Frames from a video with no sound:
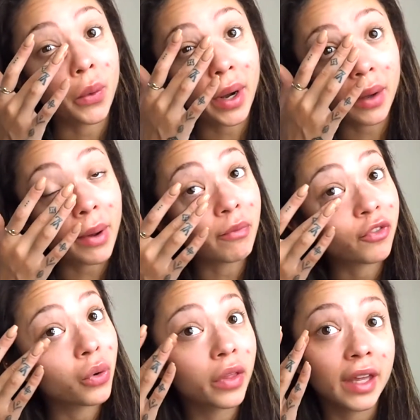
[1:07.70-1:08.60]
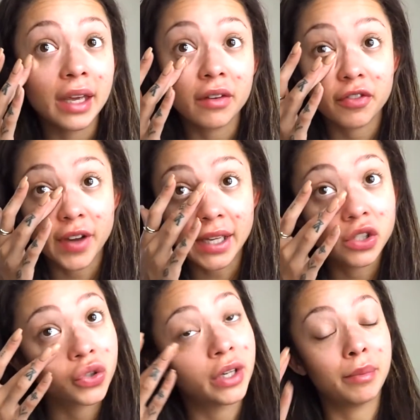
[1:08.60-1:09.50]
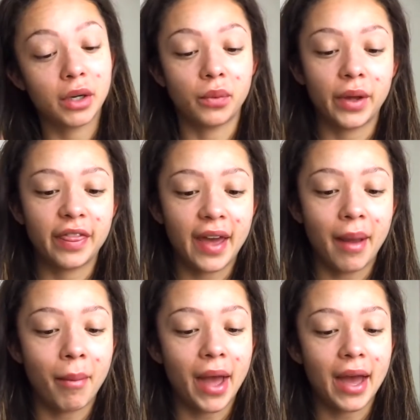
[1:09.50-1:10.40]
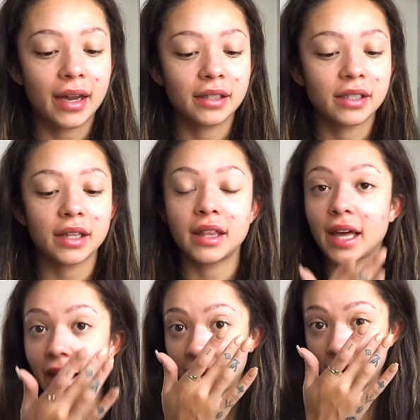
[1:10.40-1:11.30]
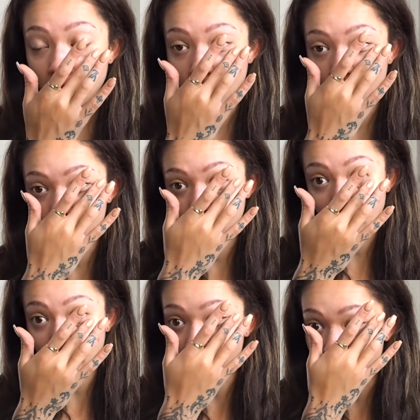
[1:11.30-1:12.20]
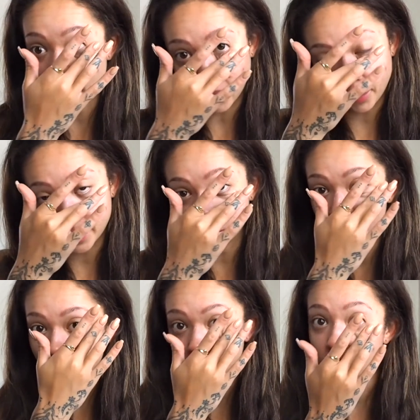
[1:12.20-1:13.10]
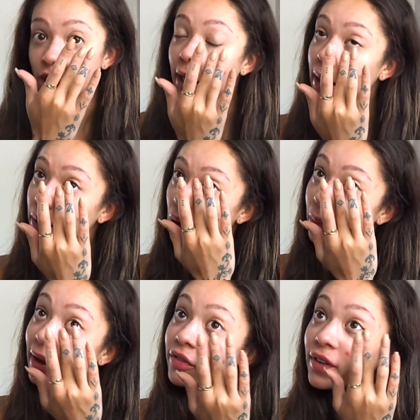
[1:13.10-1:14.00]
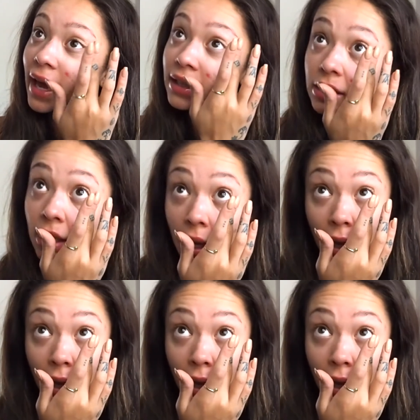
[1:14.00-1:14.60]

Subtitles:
when I went for the face treatment with them and they used the LPG machine on my face,